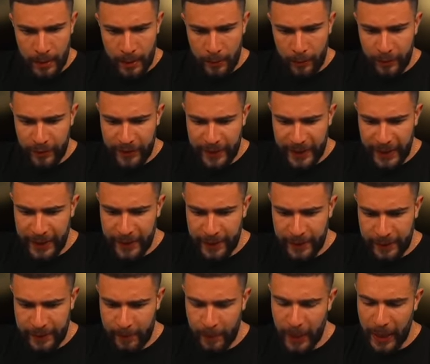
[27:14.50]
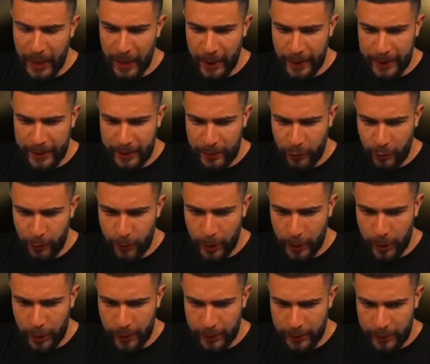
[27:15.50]
We've seen this pay like 2
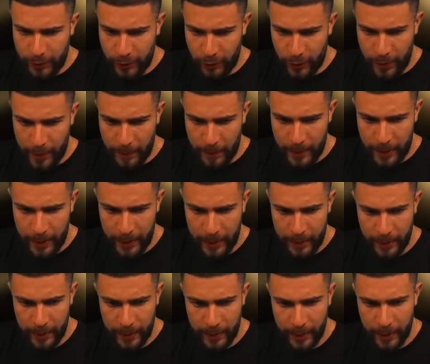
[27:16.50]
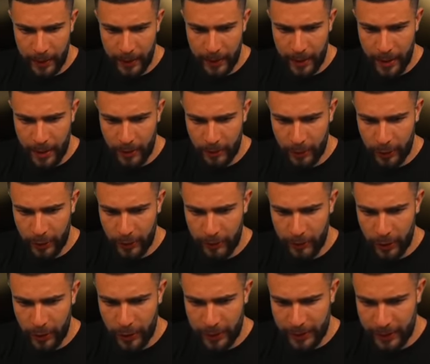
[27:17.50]
mil on stream. And now I'm not
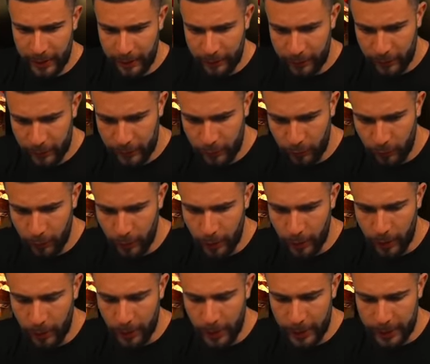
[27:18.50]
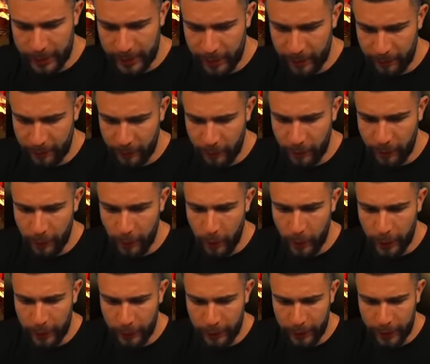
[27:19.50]
even asking for 2 mil. I'm asking for
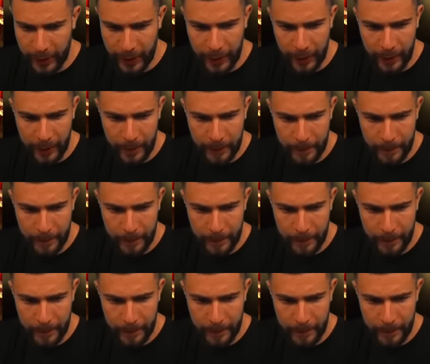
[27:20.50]
400k.